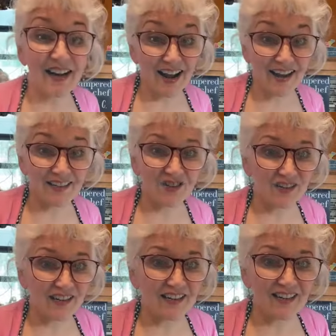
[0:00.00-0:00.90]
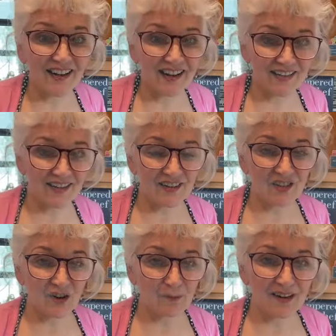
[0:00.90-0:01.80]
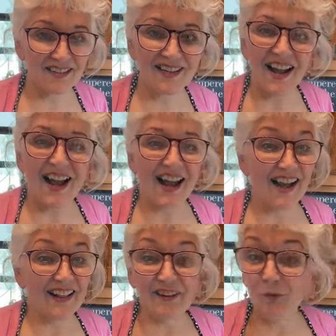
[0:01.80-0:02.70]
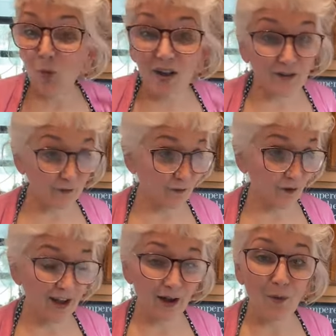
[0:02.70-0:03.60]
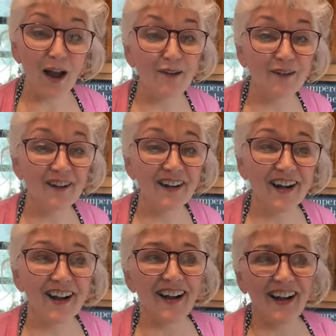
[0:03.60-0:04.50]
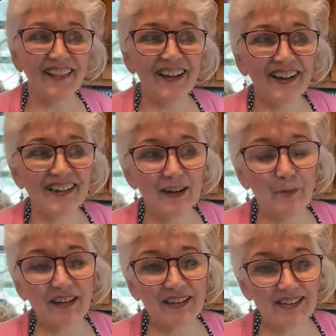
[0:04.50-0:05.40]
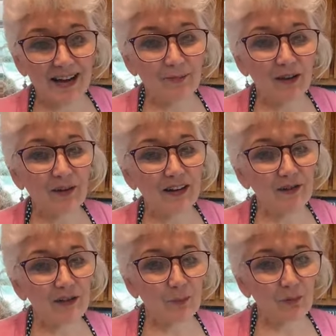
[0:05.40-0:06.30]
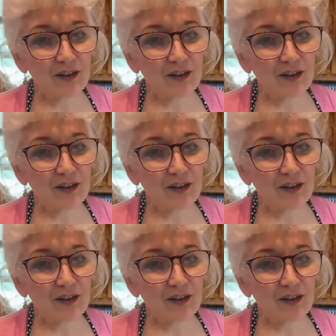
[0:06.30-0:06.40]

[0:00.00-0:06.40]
vide eggs just like you get at, Starbucks, and they're wonderful. However, I think I did about the same thing when I used a